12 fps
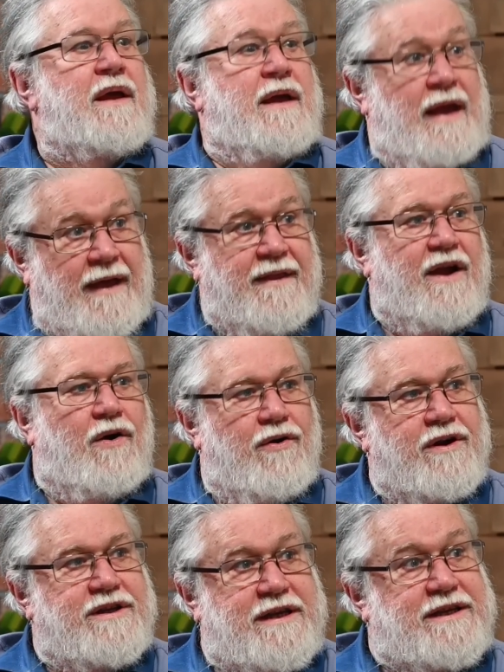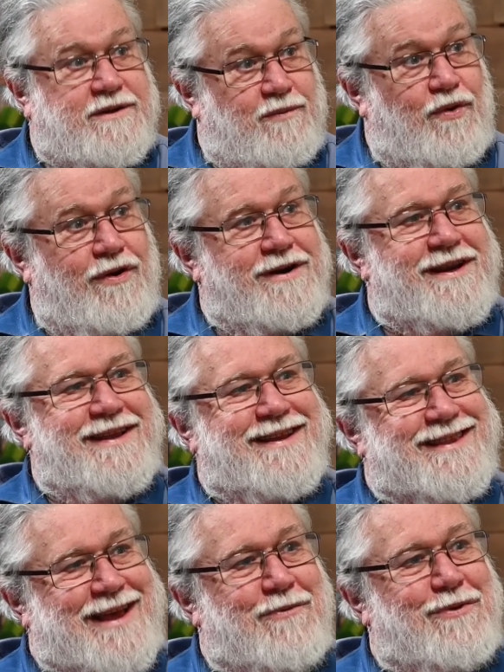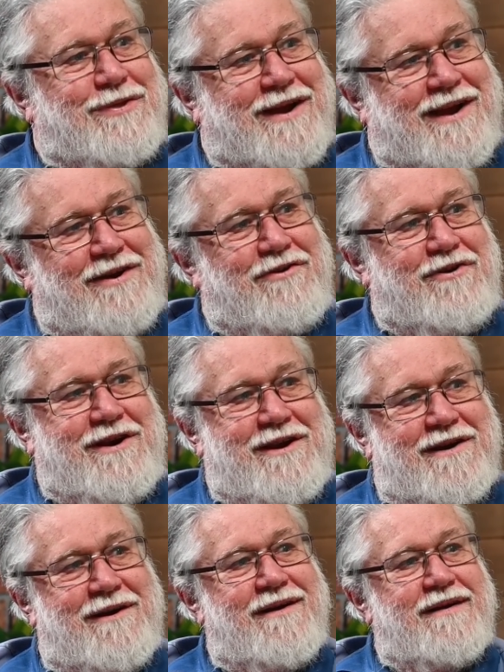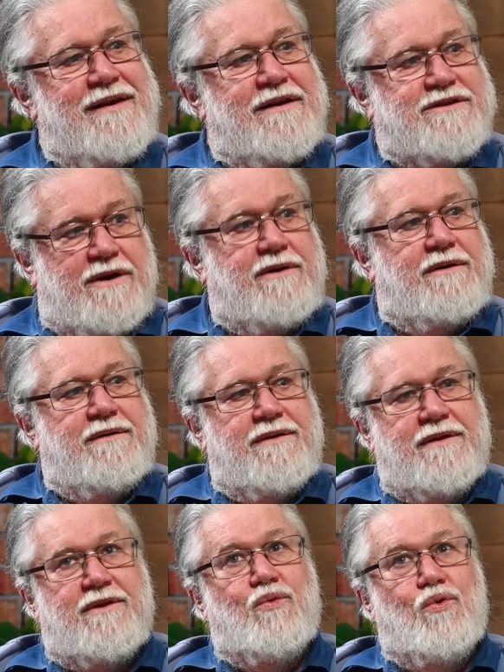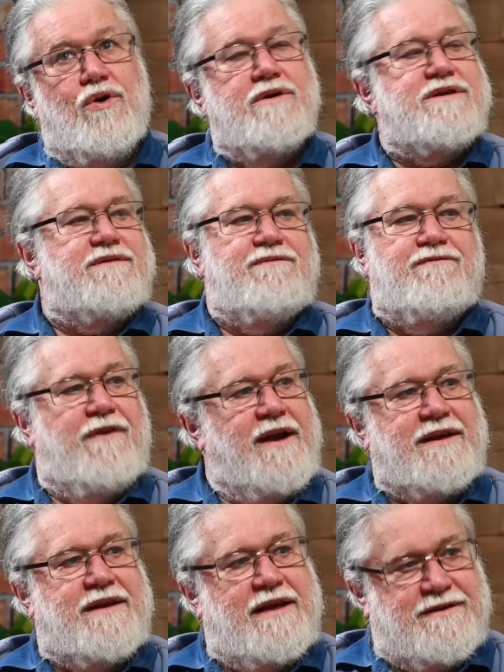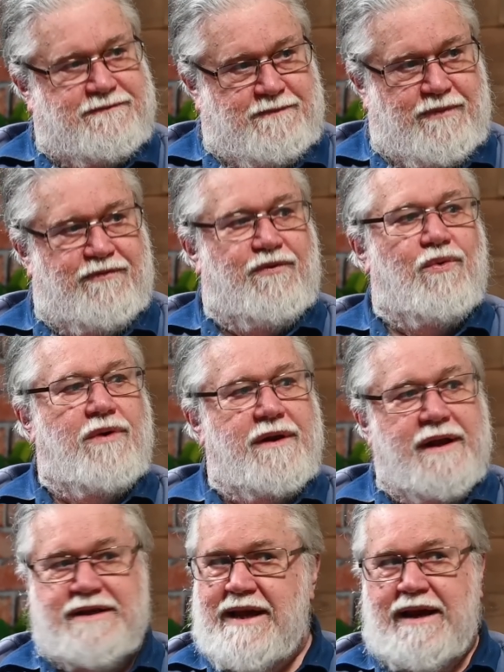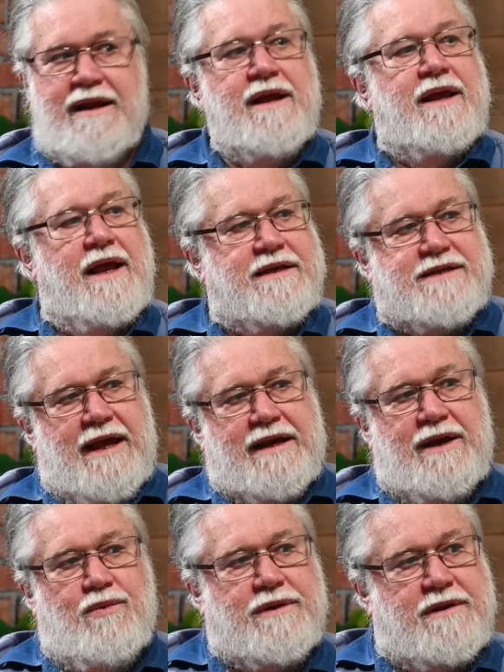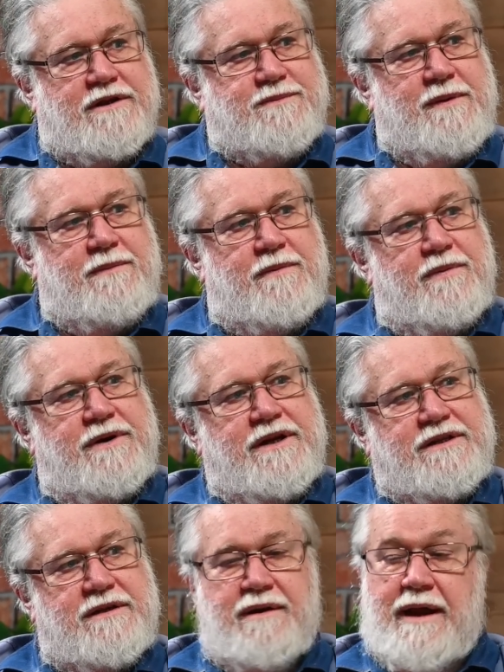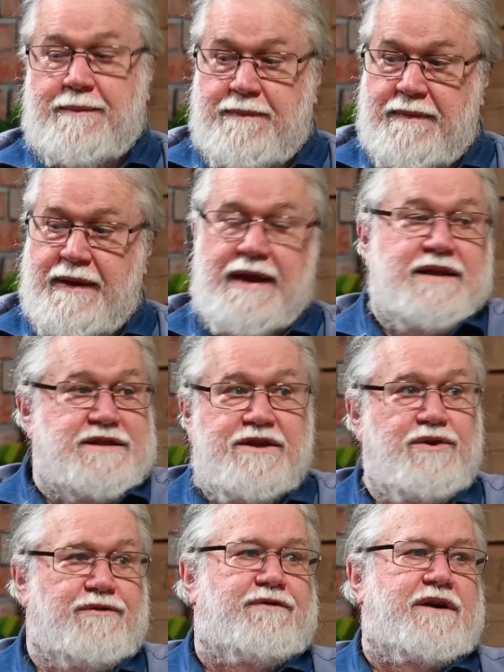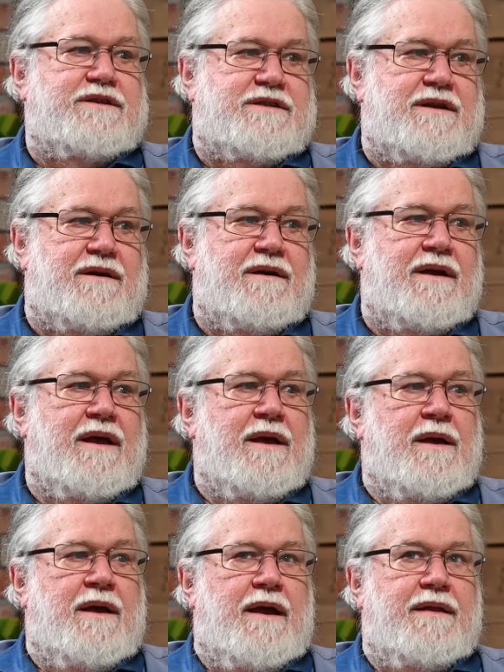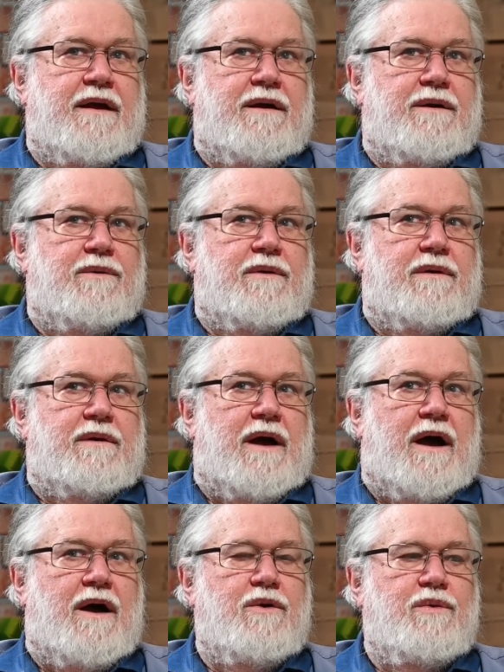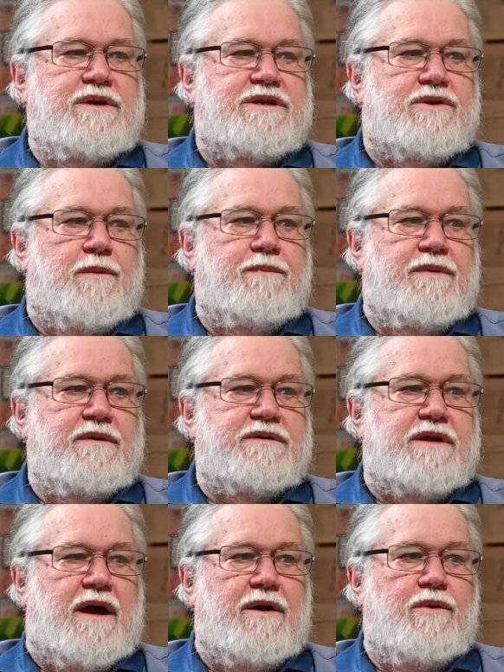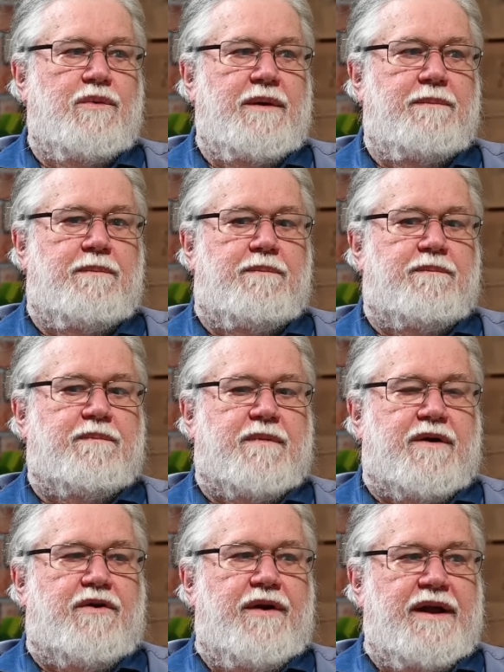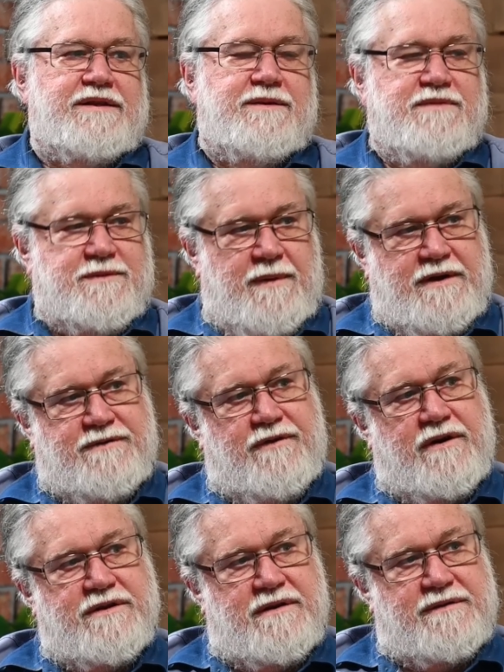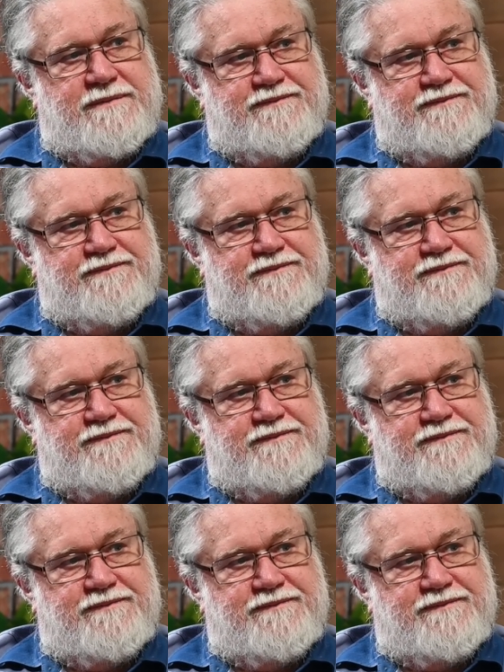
And they are indeed demanding that they want the country now. So the worst fate has befallen exactly what those people predicted would happen. It is in your face now. And they go, well, how do we stop this? How do we create some space for ourselves?